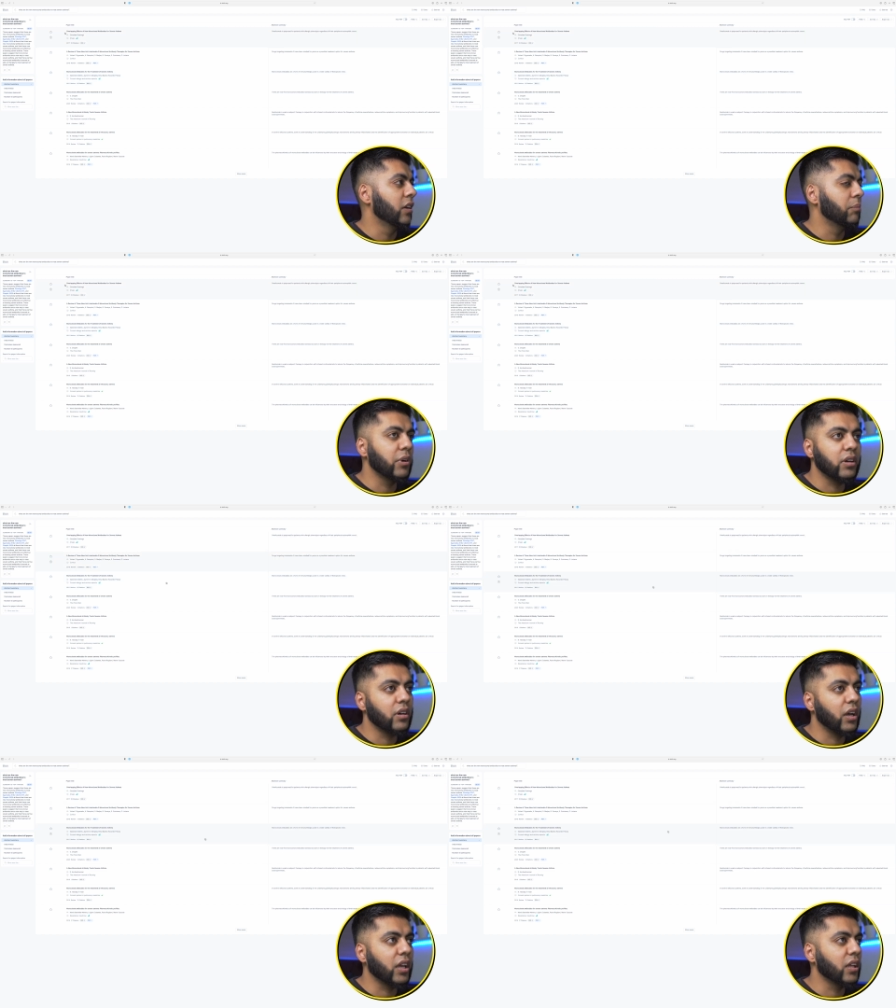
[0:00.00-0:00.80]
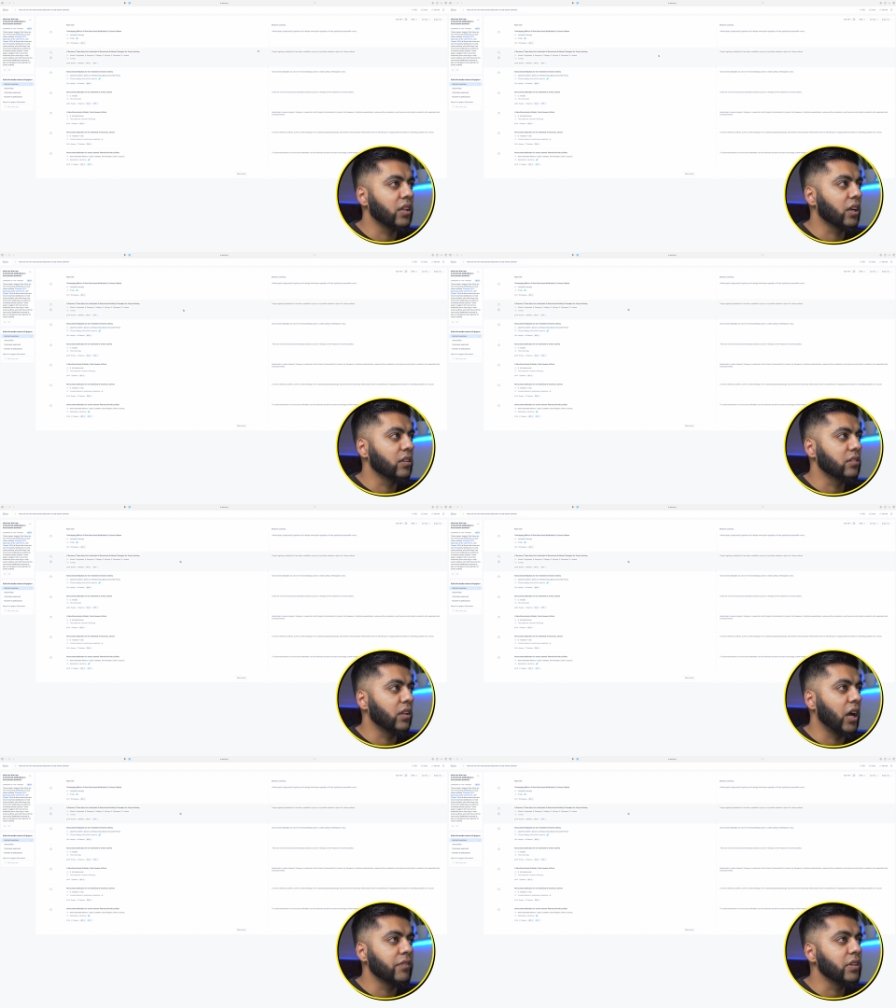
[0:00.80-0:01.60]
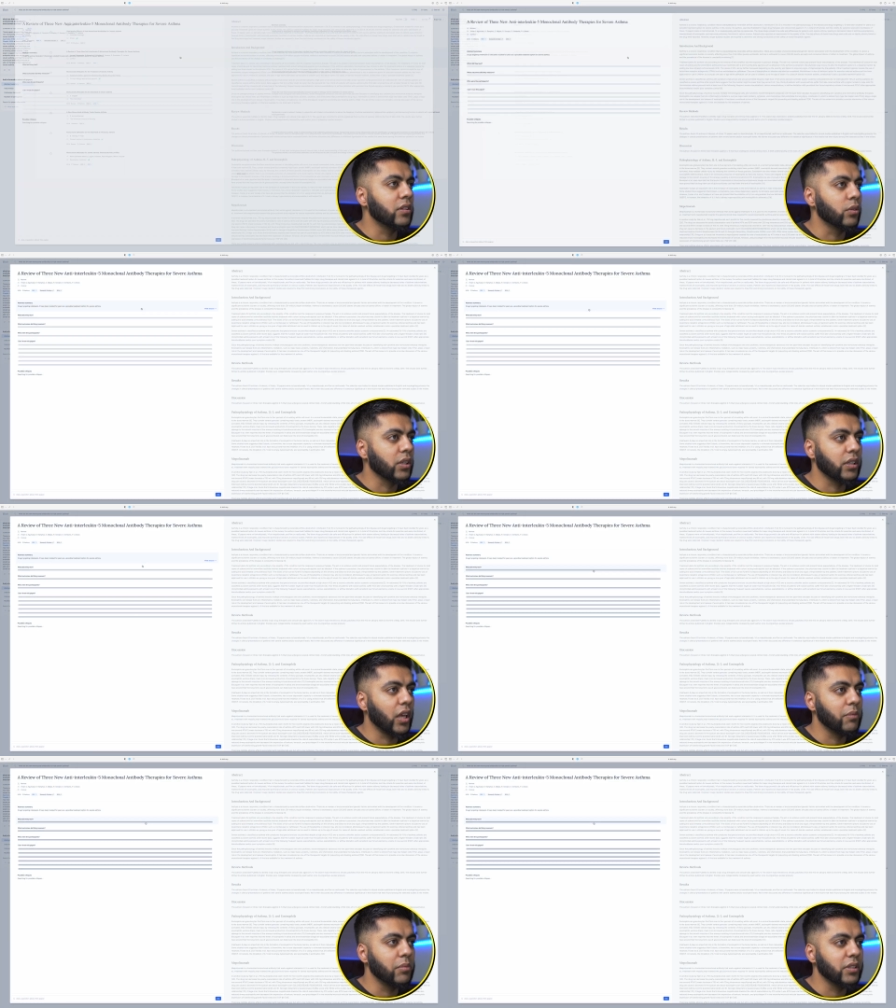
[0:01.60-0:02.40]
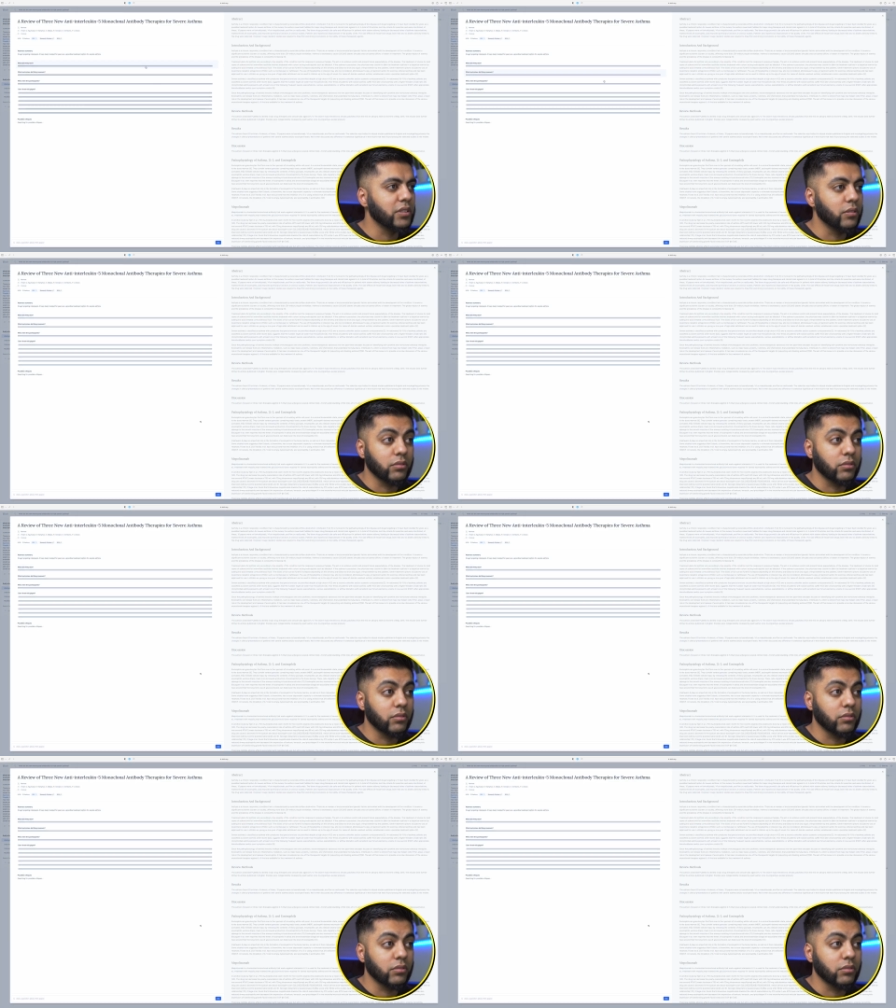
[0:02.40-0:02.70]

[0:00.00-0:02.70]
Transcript: But again, I can I haven't even looked at the capabilities.